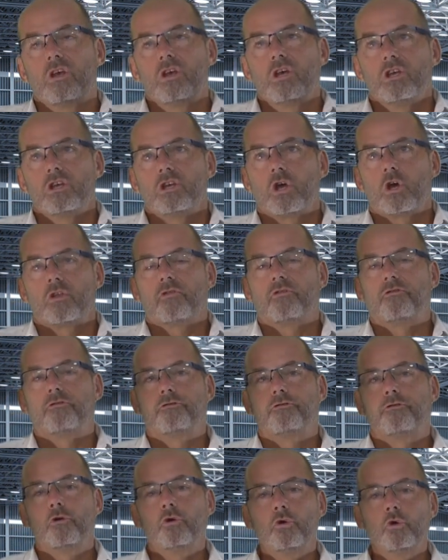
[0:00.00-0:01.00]
you know, the
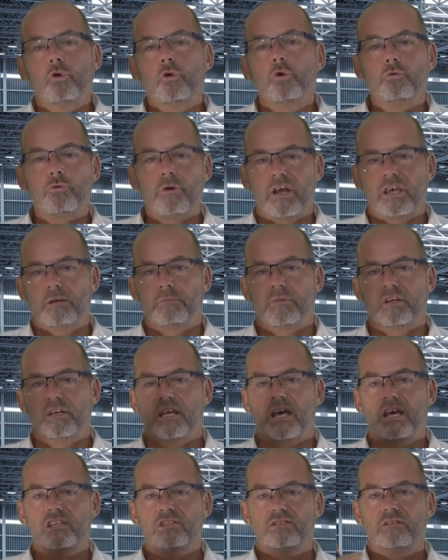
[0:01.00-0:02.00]
full
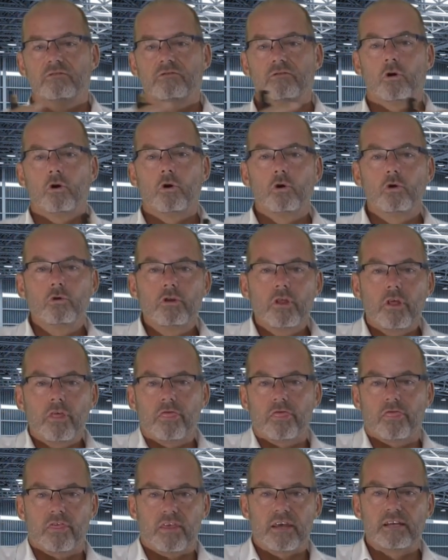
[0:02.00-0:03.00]
recommendation of all the
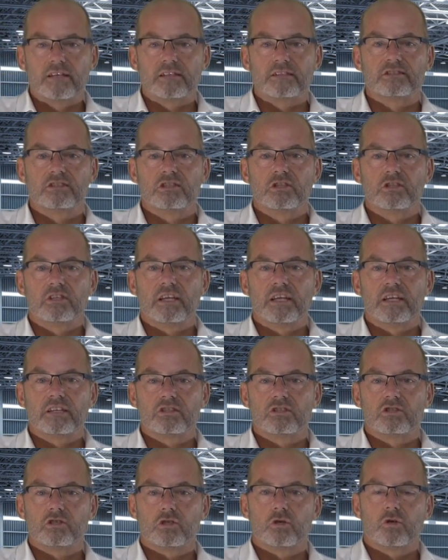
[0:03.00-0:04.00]
things you'd need
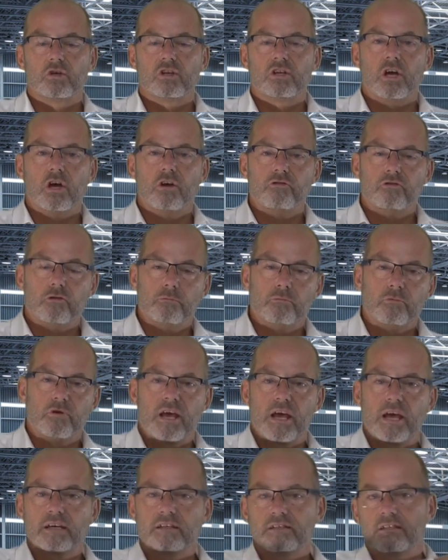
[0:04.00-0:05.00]
to do to go from
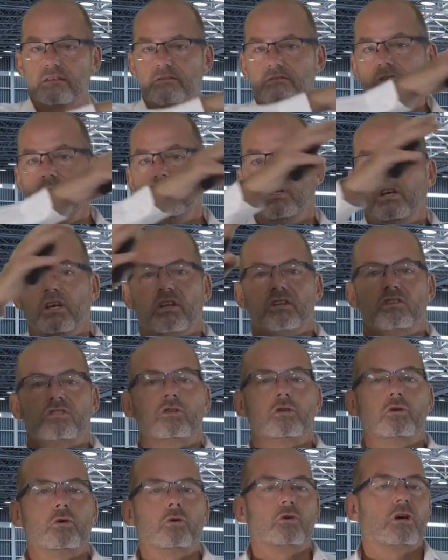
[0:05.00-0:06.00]
reactive
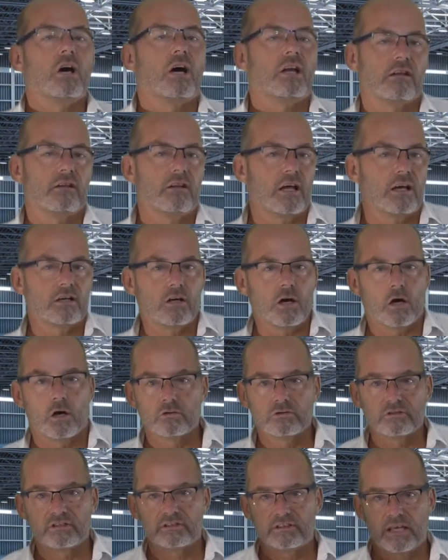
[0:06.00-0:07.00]
to kind of like
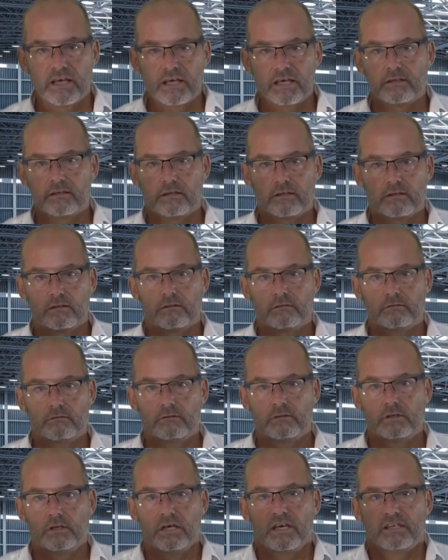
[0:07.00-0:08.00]
gold standard.
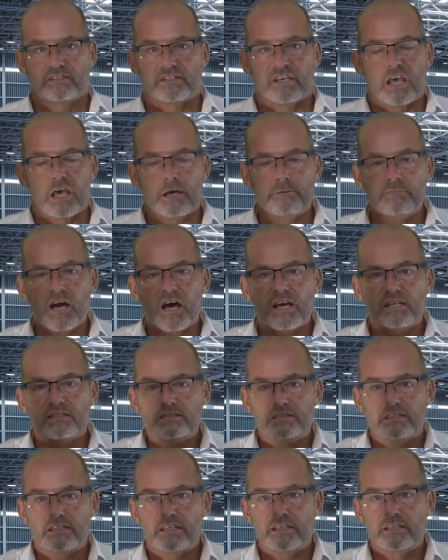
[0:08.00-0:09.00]
So
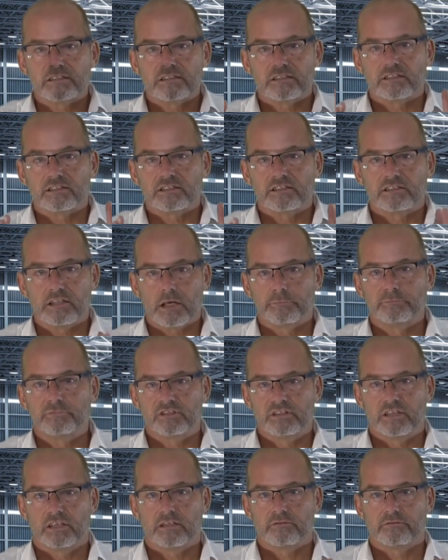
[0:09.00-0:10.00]
MRT is a
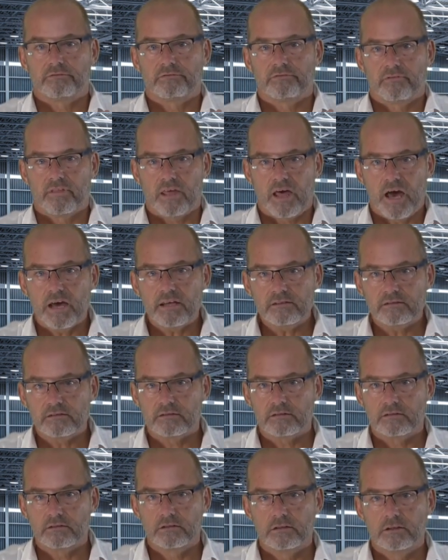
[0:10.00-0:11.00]
subset of that.